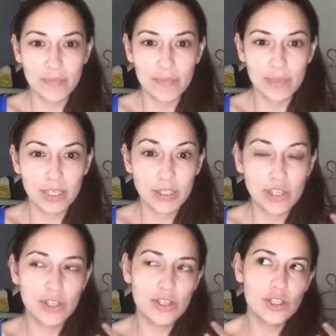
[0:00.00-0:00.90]
but
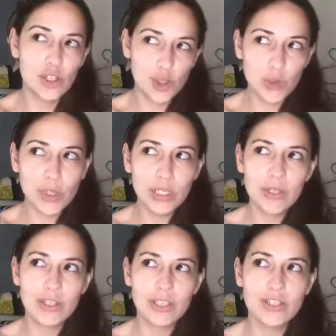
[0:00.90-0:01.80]
the dewy
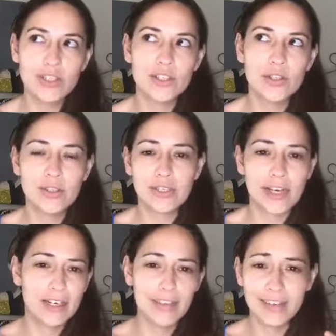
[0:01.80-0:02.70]
look, it just looks
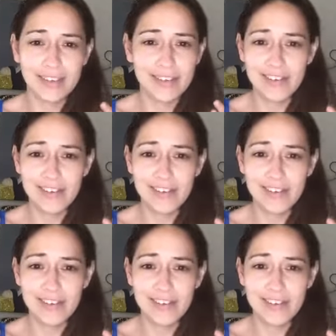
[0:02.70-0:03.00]
kind of like